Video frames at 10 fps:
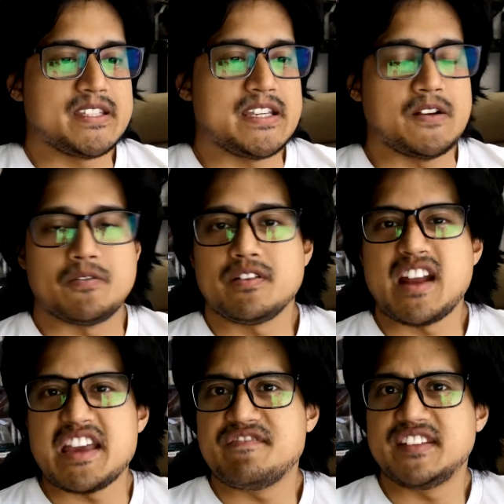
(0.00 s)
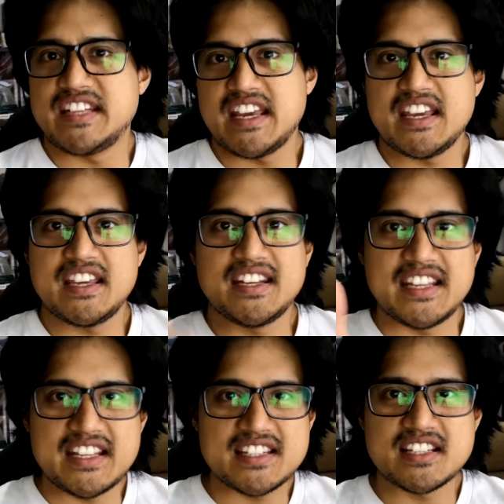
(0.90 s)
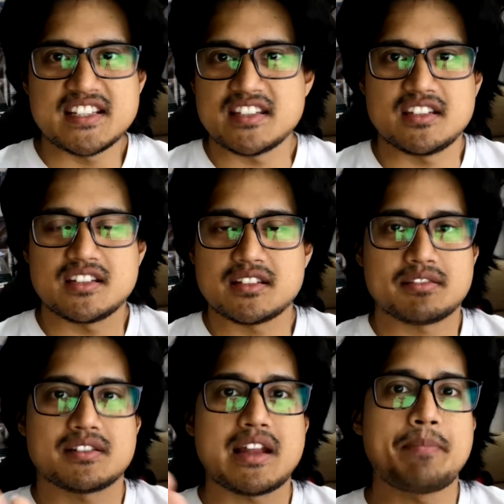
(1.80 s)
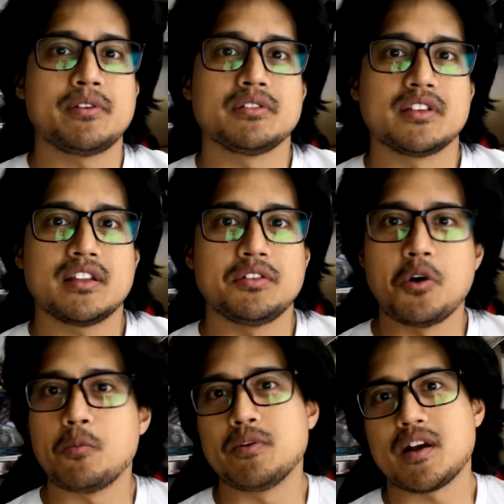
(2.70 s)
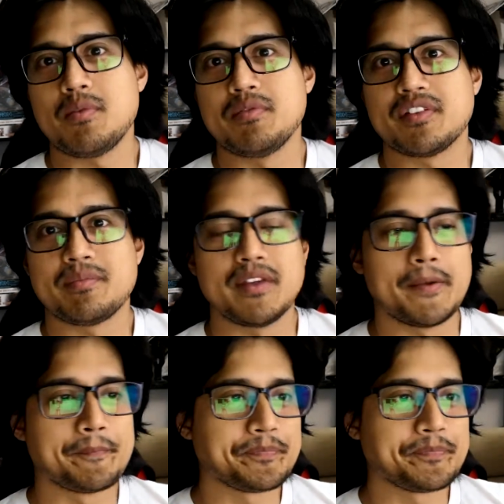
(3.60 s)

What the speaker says: naivete and innocence, and just slap it all together and hope we come up with something.